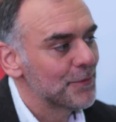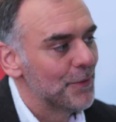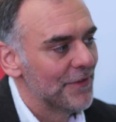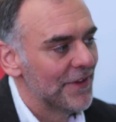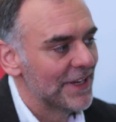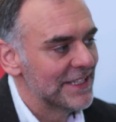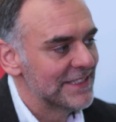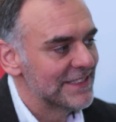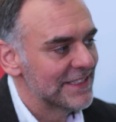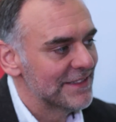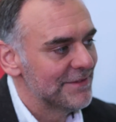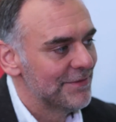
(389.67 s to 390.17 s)
What
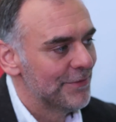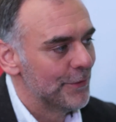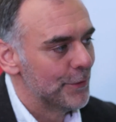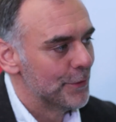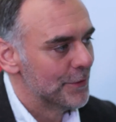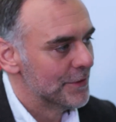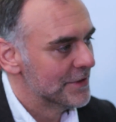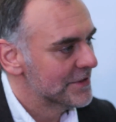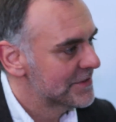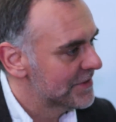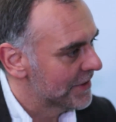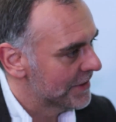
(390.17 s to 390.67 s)
they did
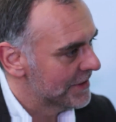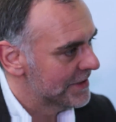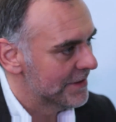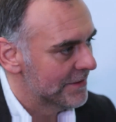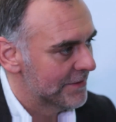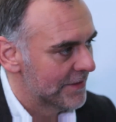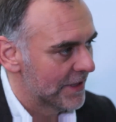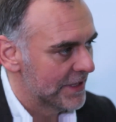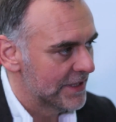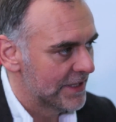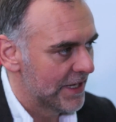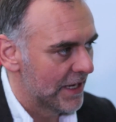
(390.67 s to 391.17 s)
for us,
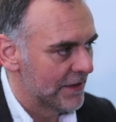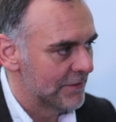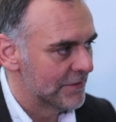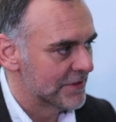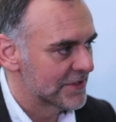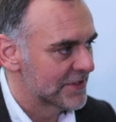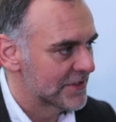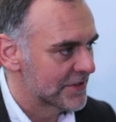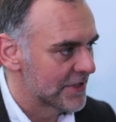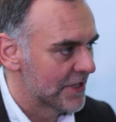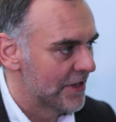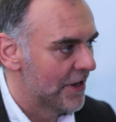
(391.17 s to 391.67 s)
they gave
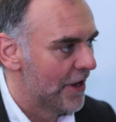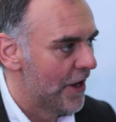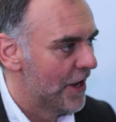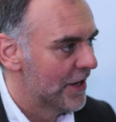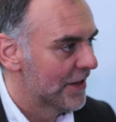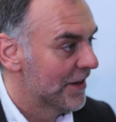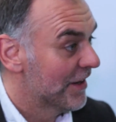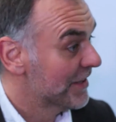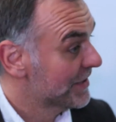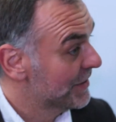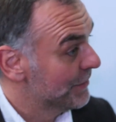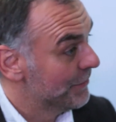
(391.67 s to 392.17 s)
us
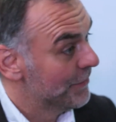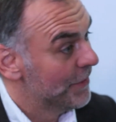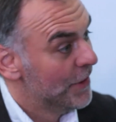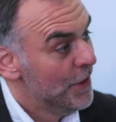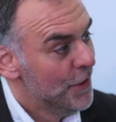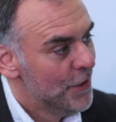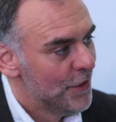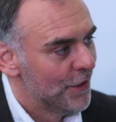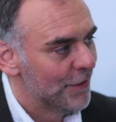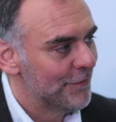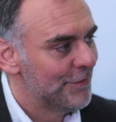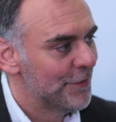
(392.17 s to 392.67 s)
like
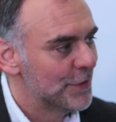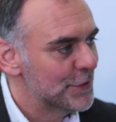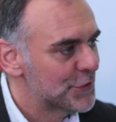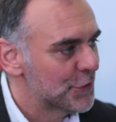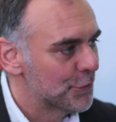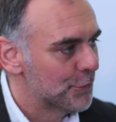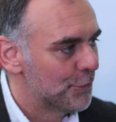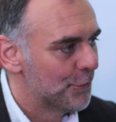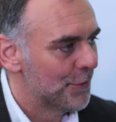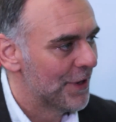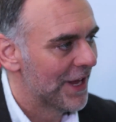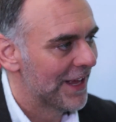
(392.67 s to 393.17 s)
a
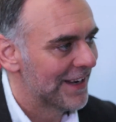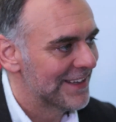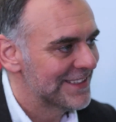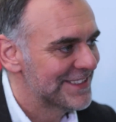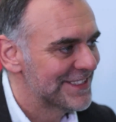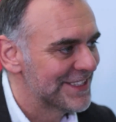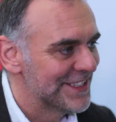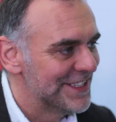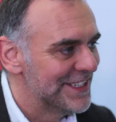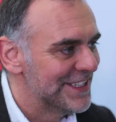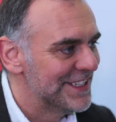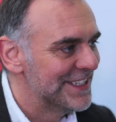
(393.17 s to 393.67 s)
virtual
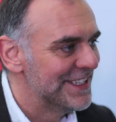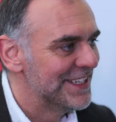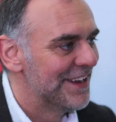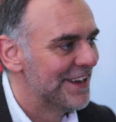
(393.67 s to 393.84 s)
reality